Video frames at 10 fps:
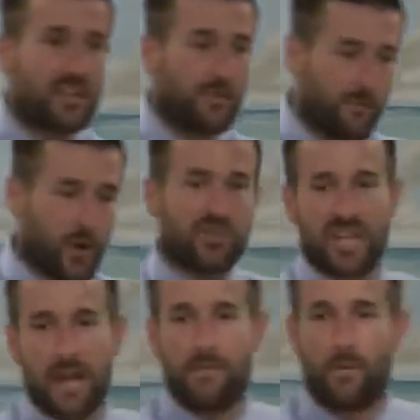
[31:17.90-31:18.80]
The first
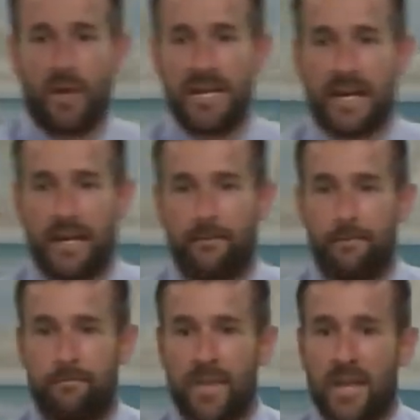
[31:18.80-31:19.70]
time you read it,
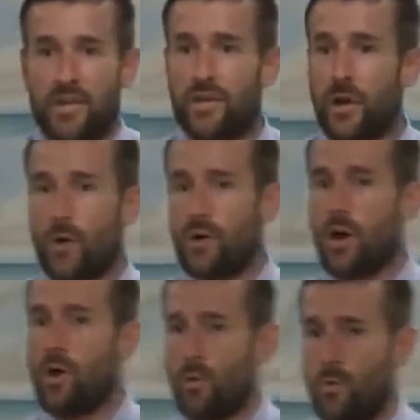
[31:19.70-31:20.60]
you don't
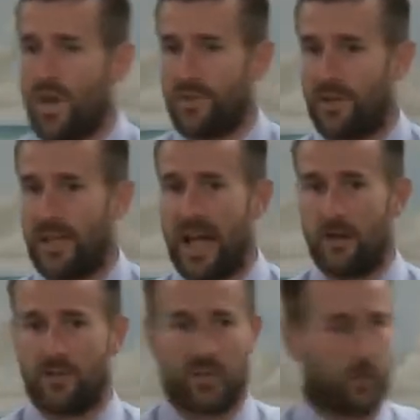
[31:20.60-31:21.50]
know whether
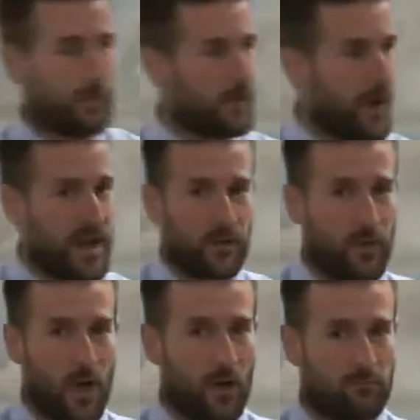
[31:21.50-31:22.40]
Elihu's going to be right or
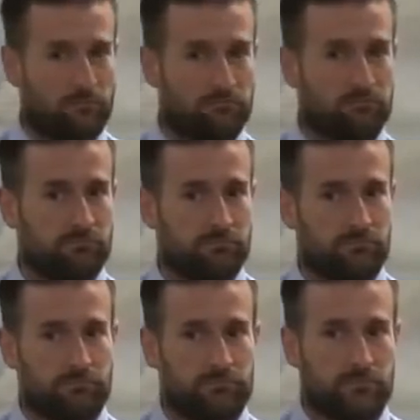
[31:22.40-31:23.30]
wrong.
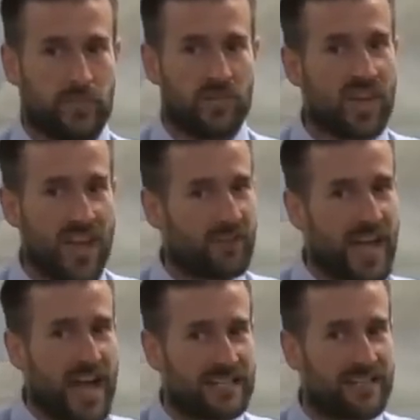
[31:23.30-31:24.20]
Because you haven't
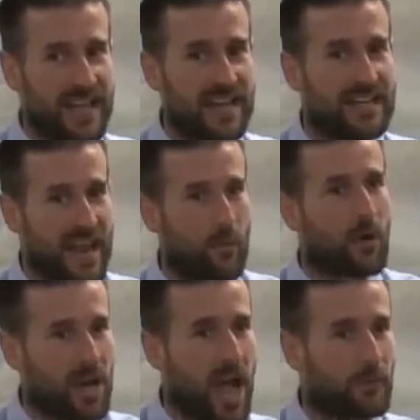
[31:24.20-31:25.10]
gotten to the end yet where
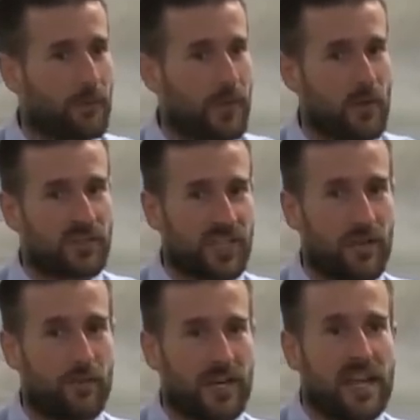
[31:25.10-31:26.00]
God rebukes
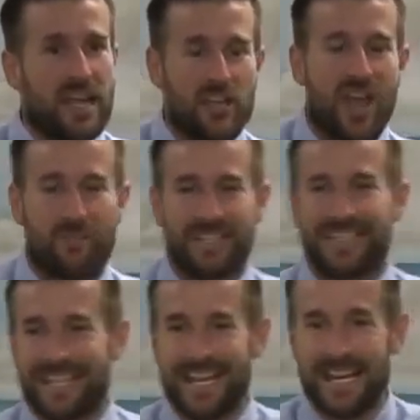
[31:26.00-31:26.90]
him, and you haven't
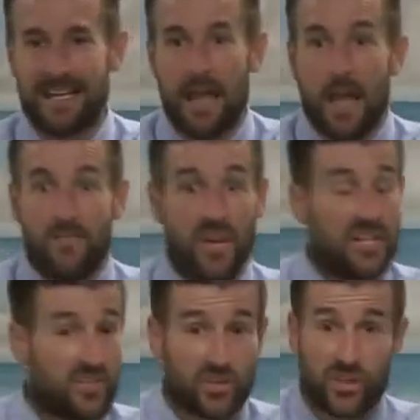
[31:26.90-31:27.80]
seen that
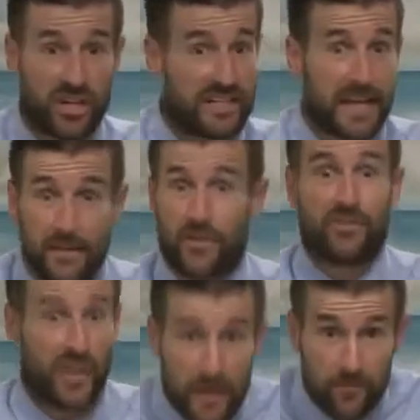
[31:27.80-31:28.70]
he's just going to say the
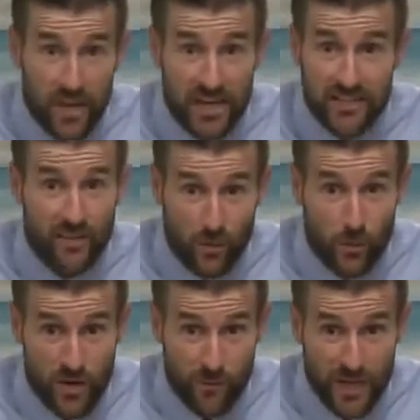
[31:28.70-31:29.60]
same things that the
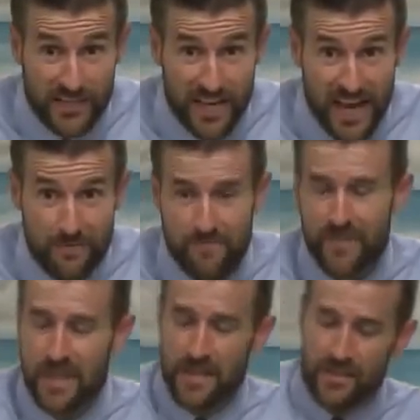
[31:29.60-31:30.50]
three friends said.
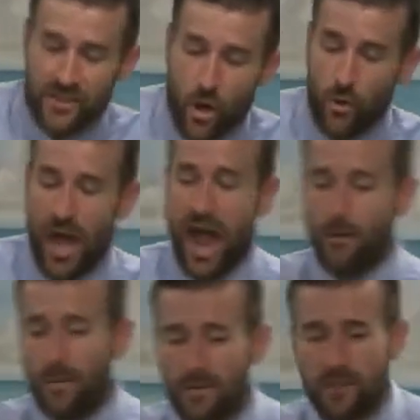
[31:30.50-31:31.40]
So I
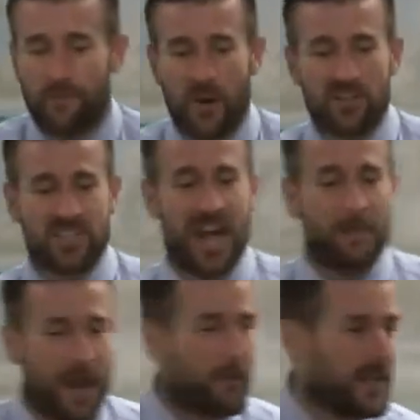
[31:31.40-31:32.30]
remember the first
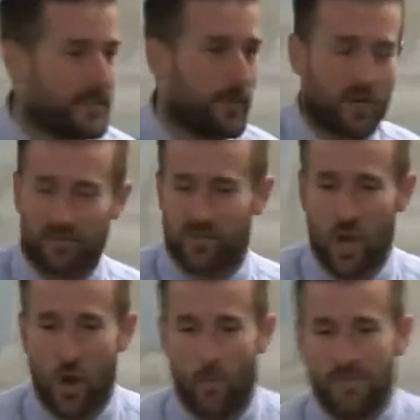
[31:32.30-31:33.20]
time I read the book of
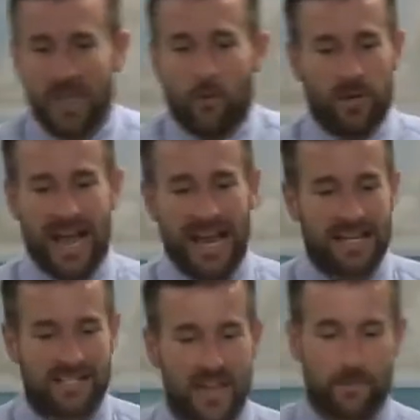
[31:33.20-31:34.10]
Job, when I
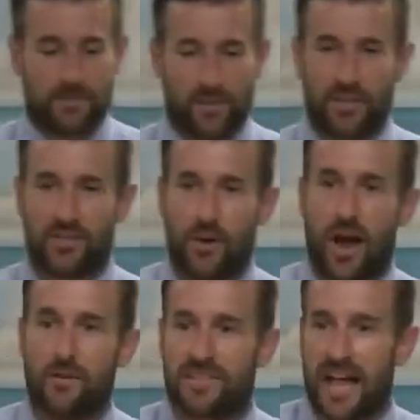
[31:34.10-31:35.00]
got to chapter 32,
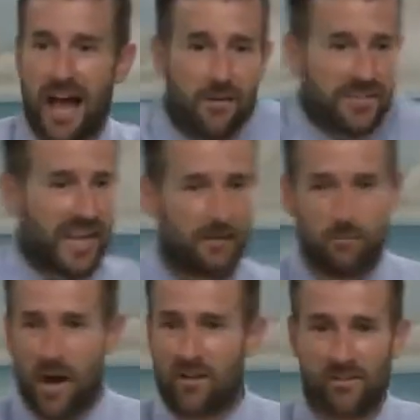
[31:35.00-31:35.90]
I was like
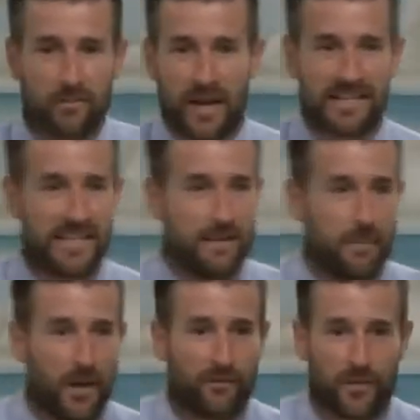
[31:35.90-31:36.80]
buckling my
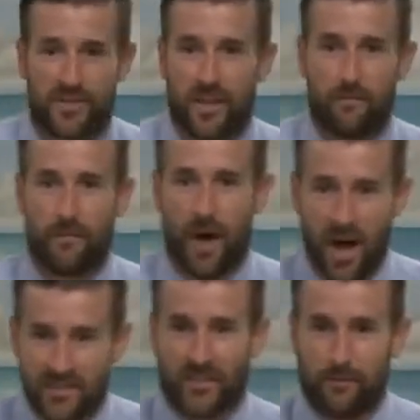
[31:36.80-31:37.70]
seatbelt for something
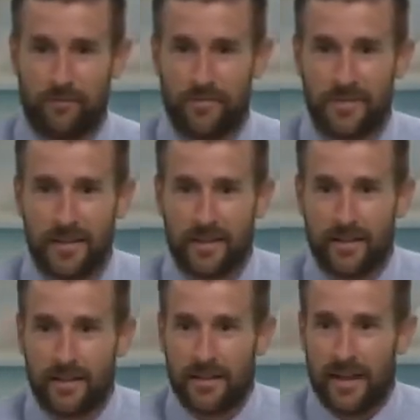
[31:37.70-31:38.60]
awesome.
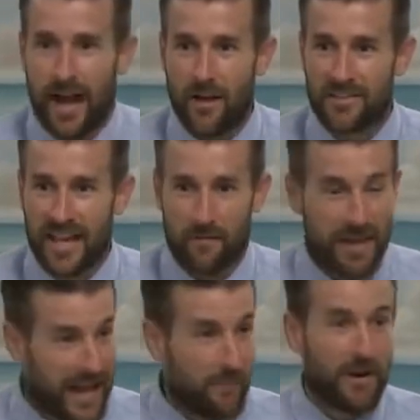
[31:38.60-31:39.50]
I was like,
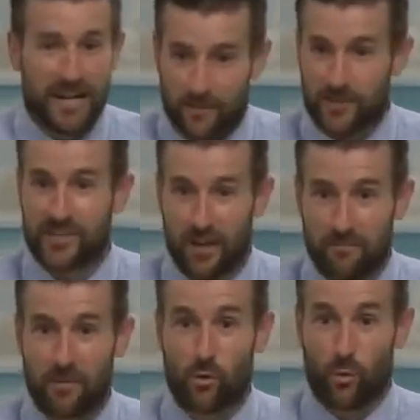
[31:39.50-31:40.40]
man, I'm ready for
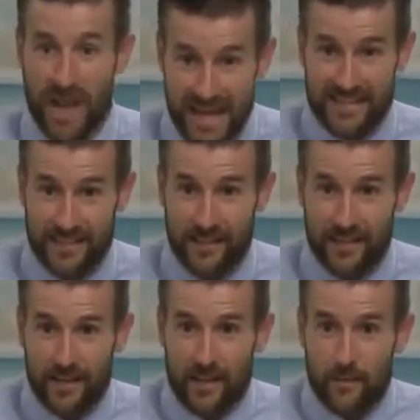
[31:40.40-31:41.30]
something great.
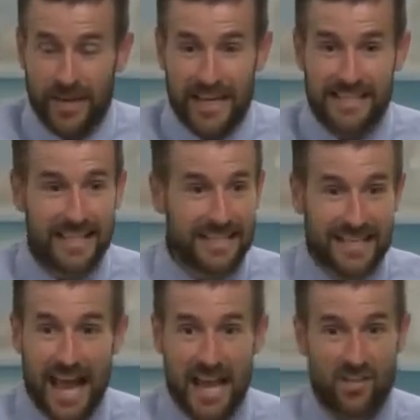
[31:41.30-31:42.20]
Because this
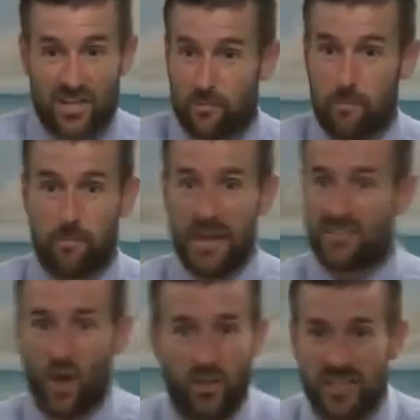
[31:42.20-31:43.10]
guy just,
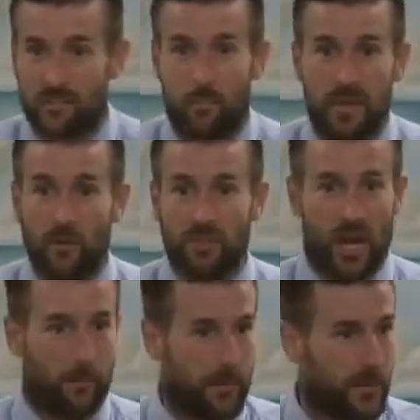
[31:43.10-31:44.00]
it's all this
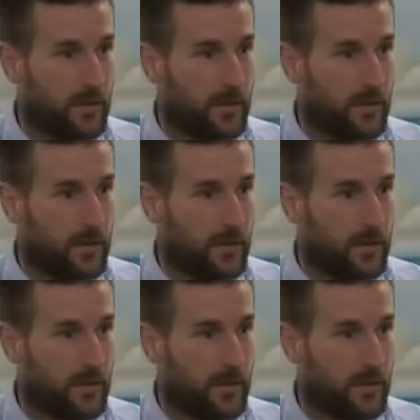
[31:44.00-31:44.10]
buildup.